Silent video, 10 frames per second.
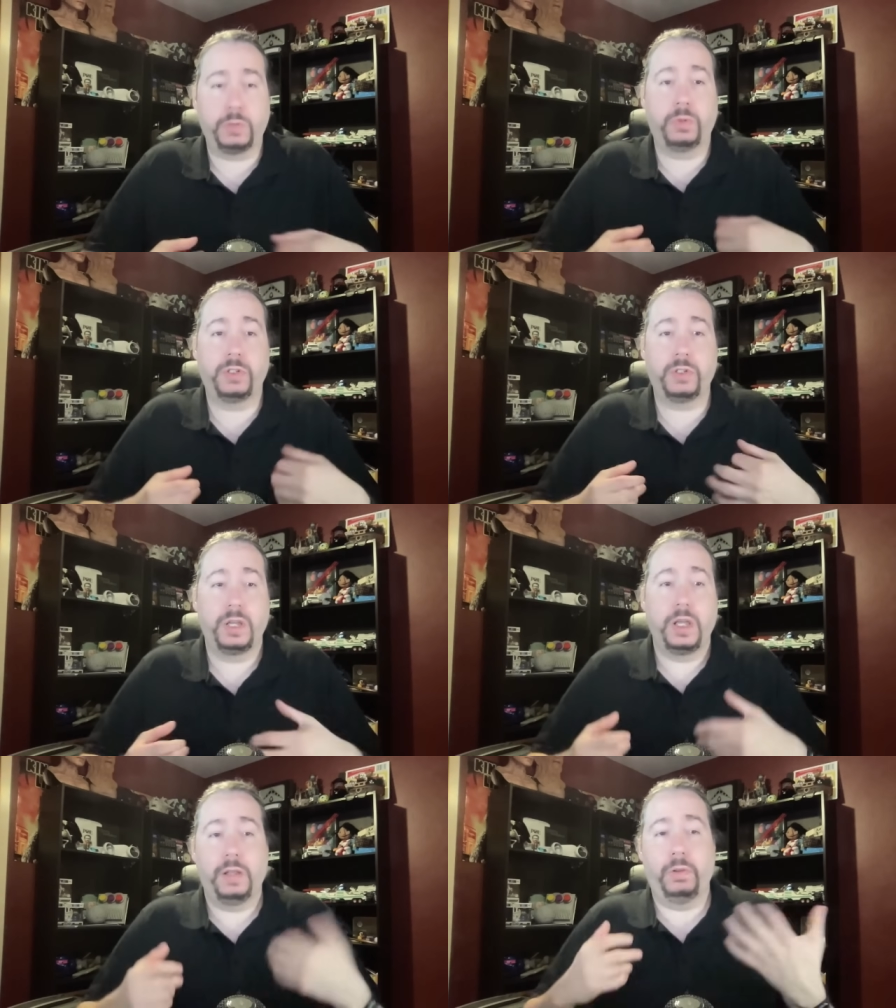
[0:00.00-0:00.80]
This was
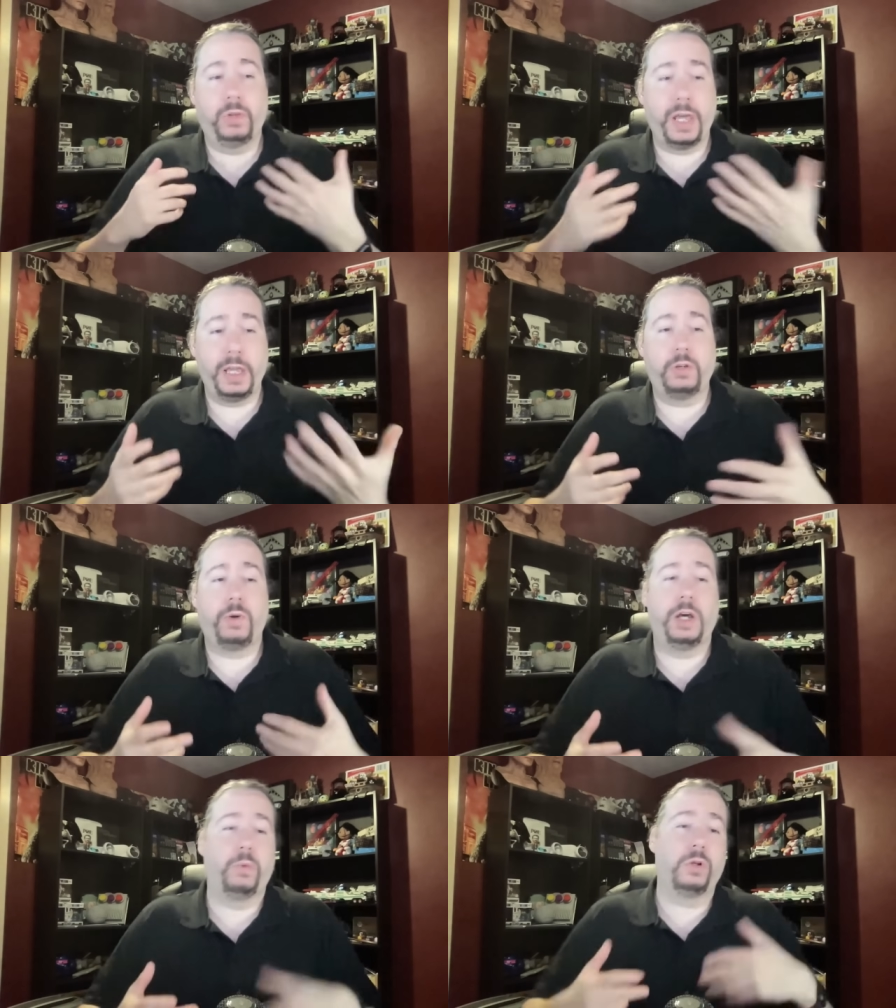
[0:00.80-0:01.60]
laying the
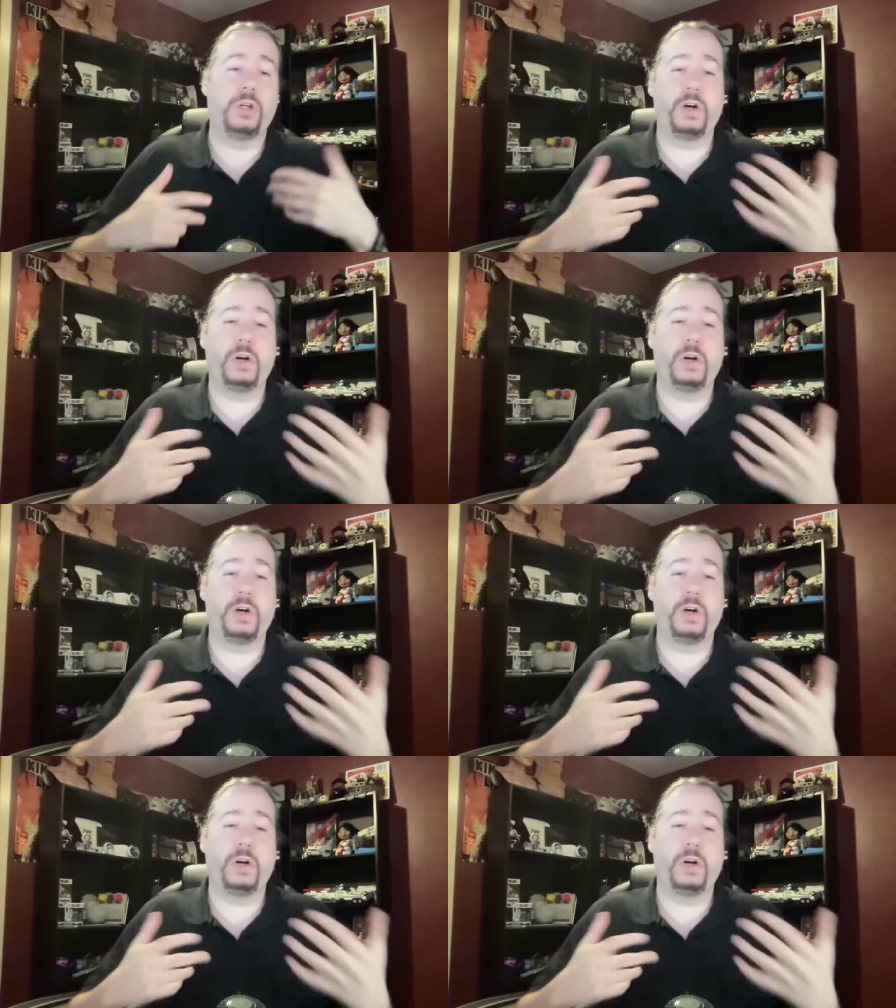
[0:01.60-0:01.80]
groundwork,